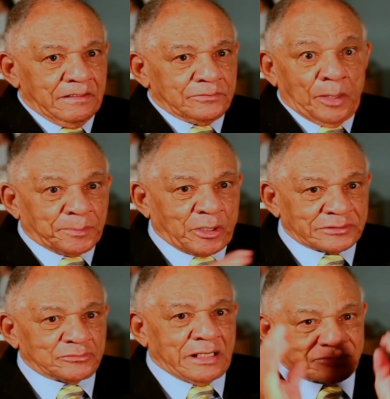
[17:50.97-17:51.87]
Not
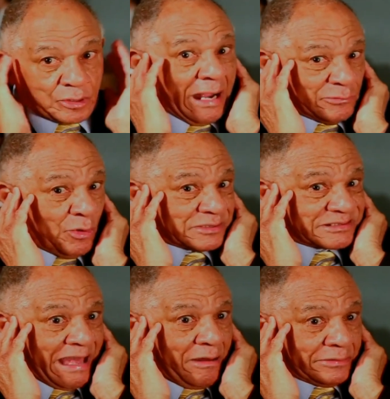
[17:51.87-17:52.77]
because I know his
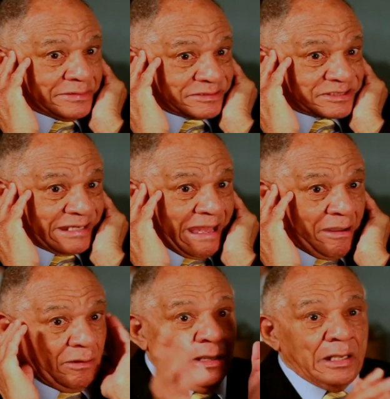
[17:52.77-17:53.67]
sound and his
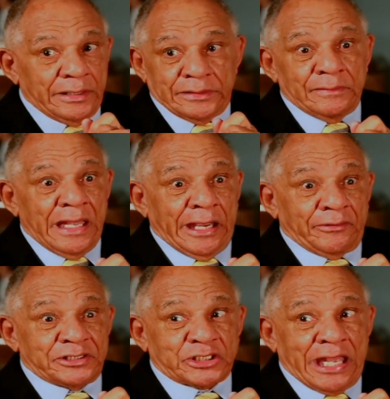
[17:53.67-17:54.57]
style. And then
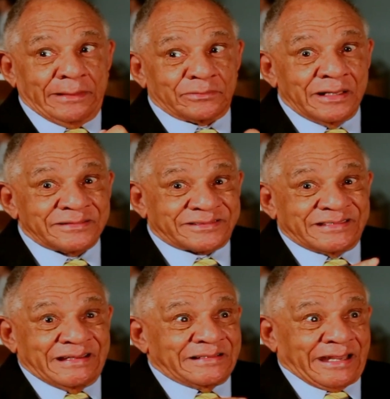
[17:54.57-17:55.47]
Harry James,
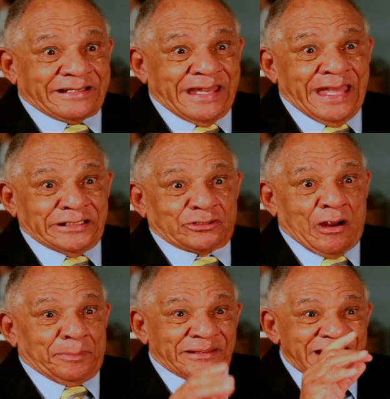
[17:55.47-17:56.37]
like a nanny
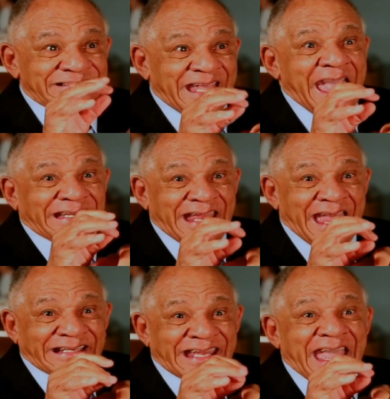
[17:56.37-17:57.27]
trumpet.
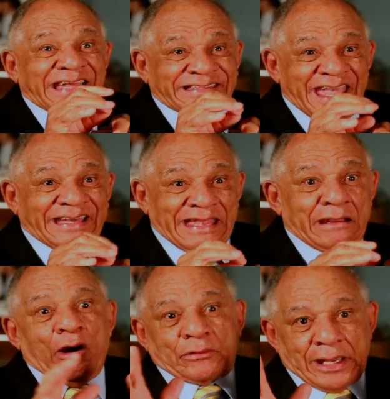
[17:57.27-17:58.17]

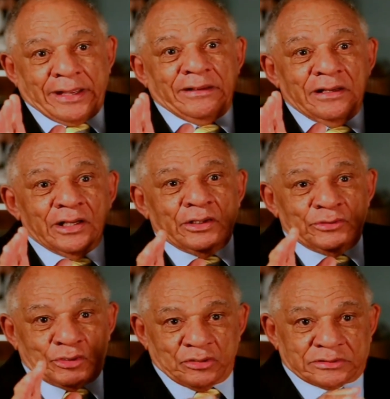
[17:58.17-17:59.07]
Okay,
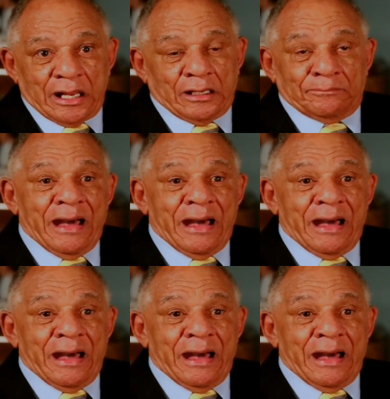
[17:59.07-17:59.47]
you could tell him.